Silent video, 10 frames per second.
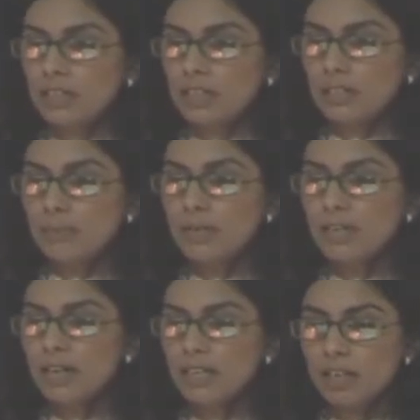that a
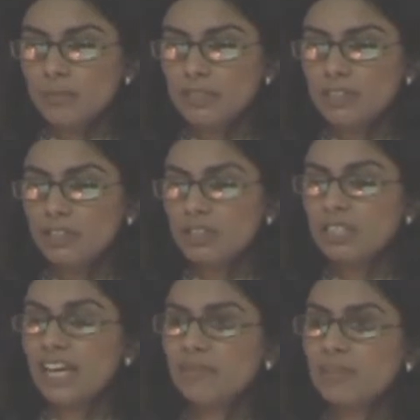pre-grant
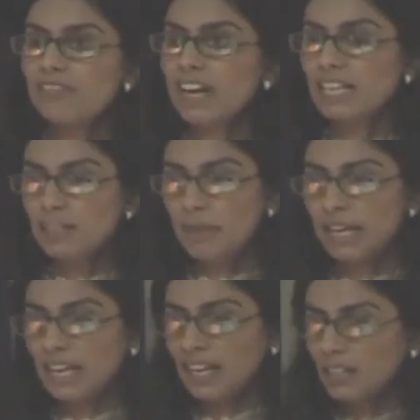opposition can be filed
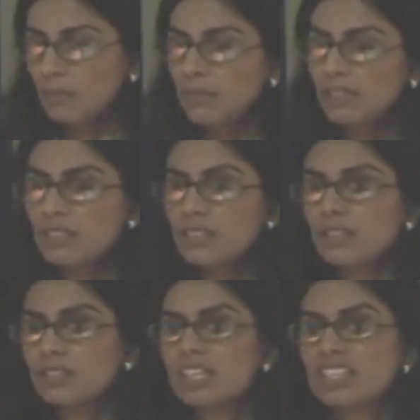by any person.